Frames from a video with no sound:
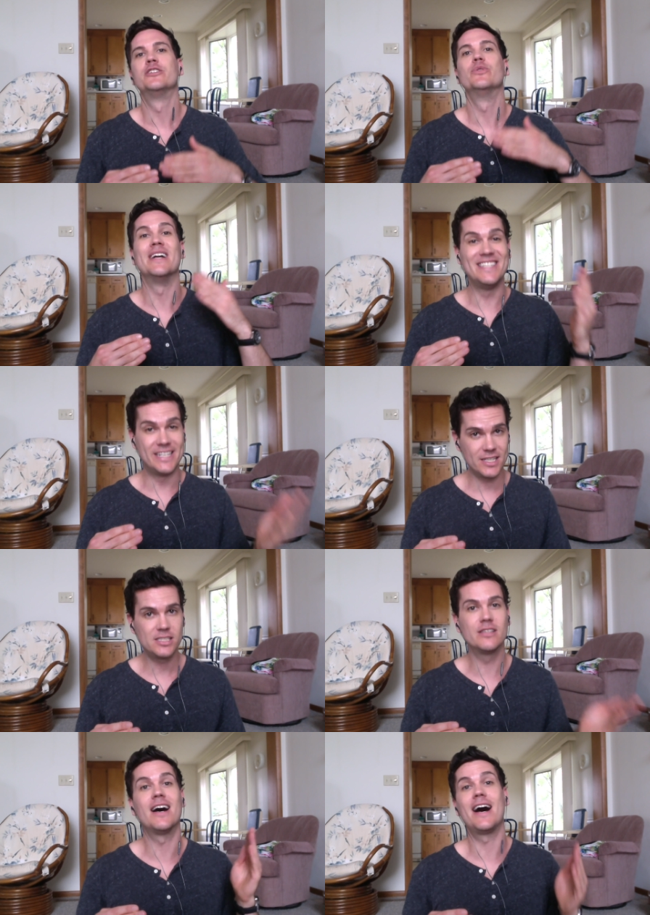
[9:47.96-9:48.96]
to
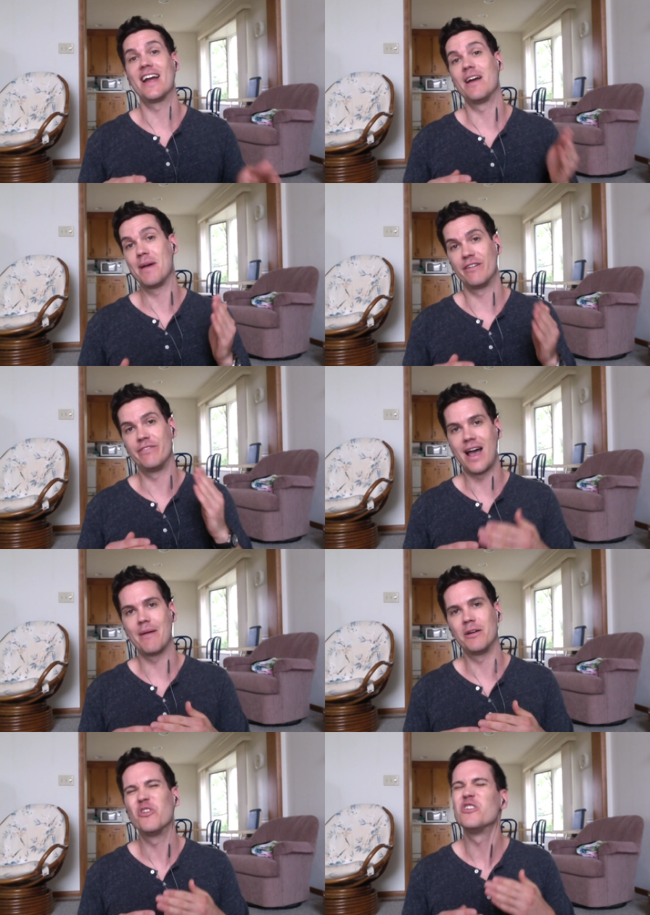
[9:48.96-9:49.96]
adjust the higher amount of
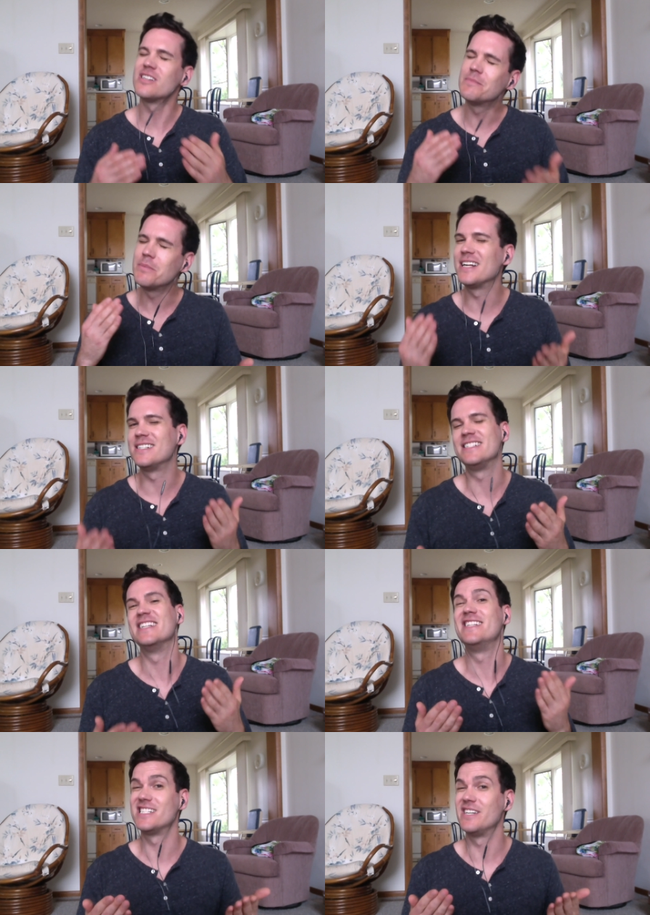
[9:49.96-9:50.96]
fiber. Although some people like to take
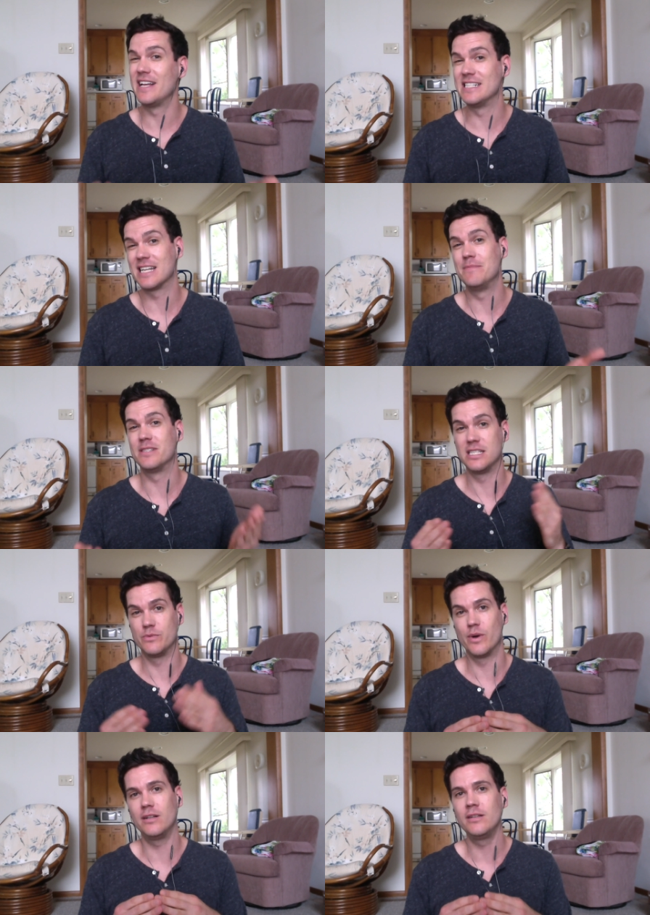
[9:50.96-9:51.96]
digestive enzymes as
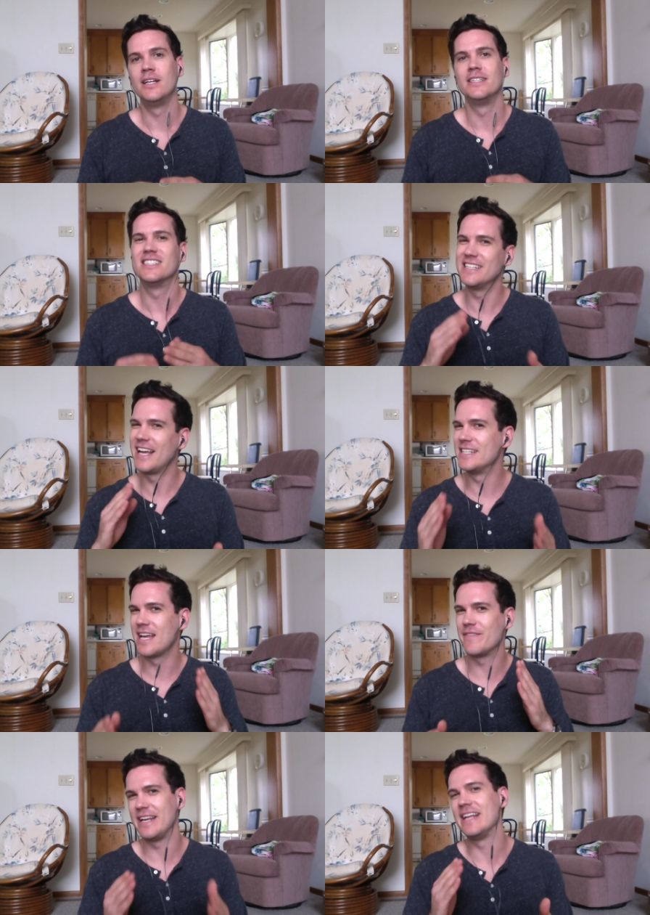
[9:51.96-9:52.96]
well, just in case they
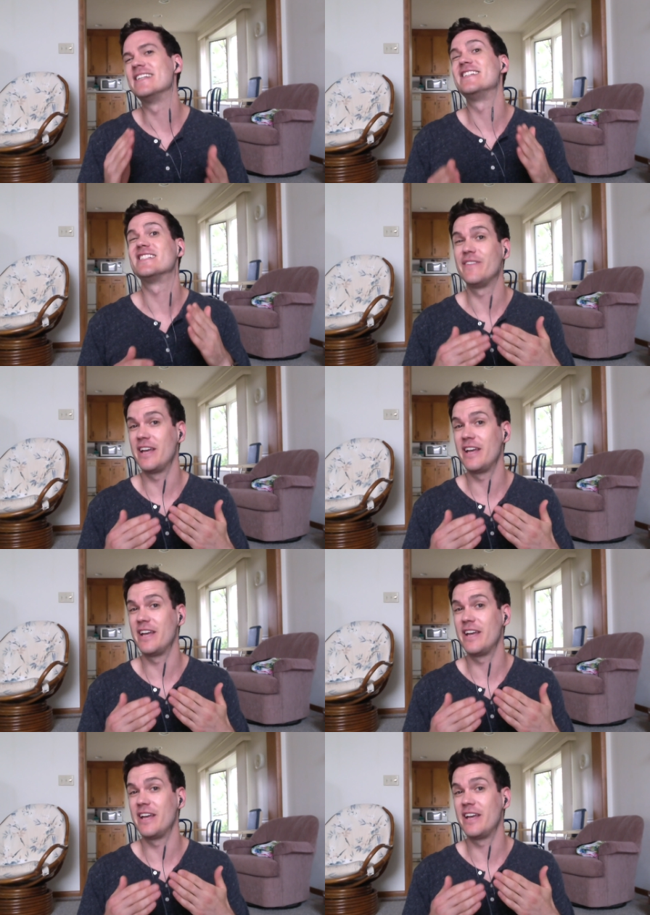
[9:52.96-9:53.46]
have any digestive